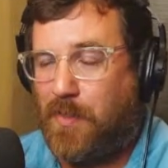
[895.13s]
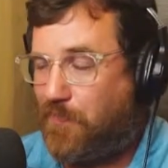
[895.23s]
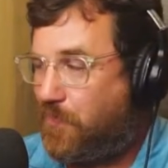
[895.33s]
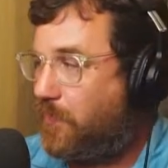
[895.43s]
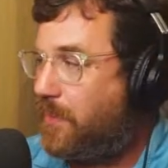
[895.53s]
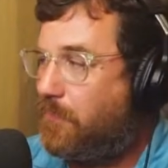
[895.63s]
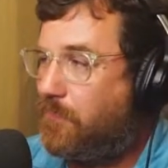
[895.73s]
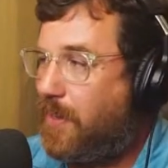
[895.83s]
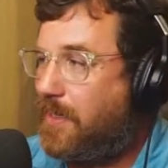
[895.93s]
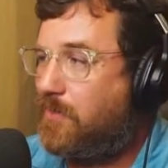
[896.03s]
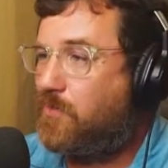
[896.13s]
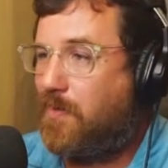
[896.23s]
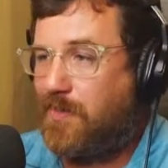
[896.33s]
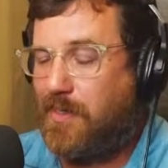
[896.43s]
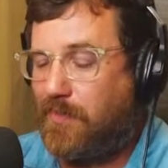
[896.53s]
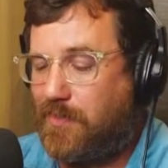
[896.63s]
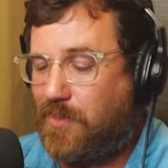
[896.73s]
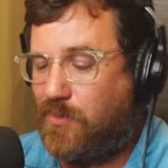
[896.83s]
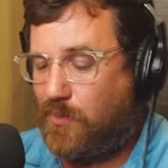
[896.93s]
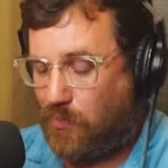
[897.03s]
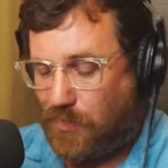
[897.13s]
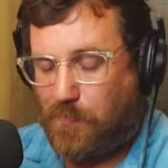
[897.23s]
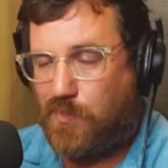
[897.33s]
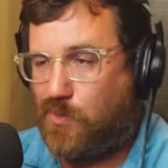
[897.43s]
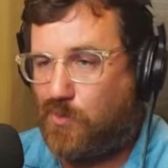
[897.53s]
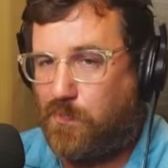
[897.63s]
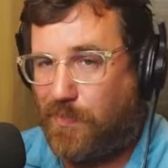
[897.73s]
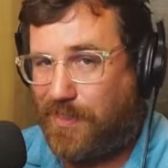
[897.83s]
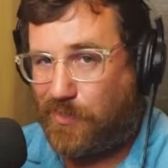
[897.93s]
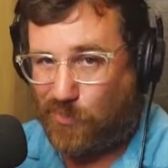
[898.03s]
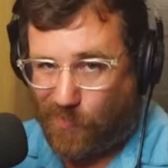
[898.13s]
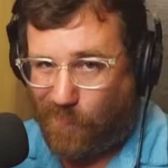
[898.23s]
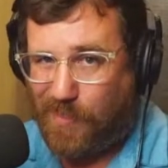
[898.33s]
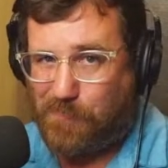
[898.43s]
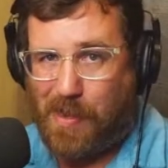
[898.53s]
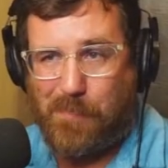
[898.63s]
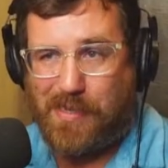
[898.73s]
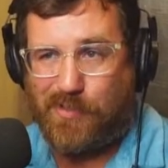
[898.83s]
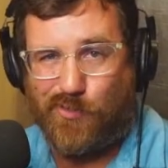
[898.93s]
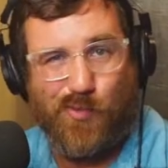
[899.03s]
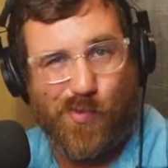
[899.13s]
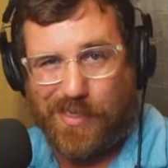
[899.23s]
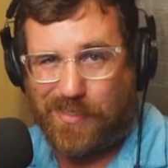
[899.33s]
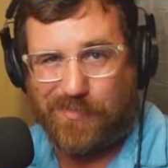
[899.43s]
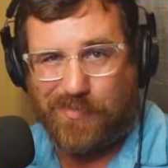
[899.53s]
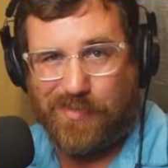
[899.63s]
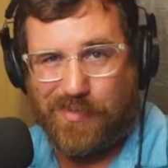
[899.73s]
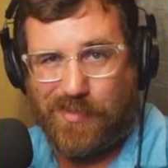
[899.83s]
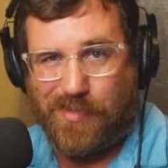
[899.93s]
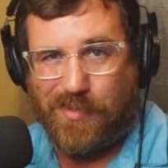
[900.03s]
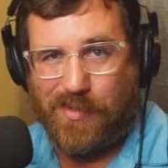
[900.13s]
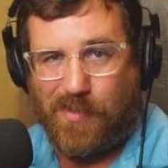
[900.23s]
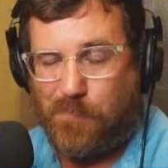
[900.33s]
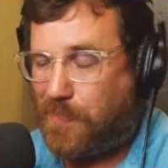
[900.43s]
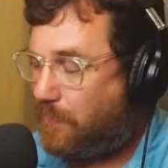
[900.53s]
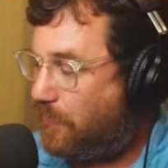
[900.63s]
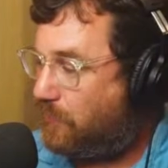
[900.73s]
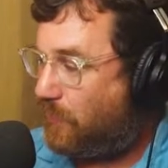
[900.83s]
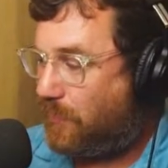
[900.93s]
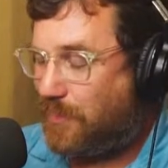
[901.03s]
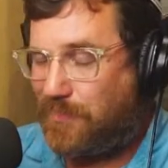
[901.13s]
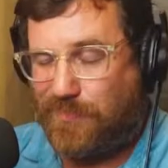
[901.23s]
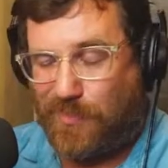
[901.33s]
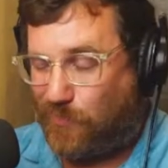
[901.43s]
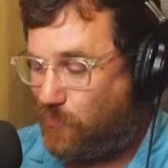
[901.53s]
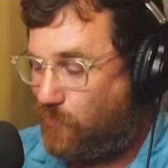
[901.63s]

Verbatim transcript: If you're in Vegas, you have an air conditioner, your temperature split, your target might be in the 20s because it's there's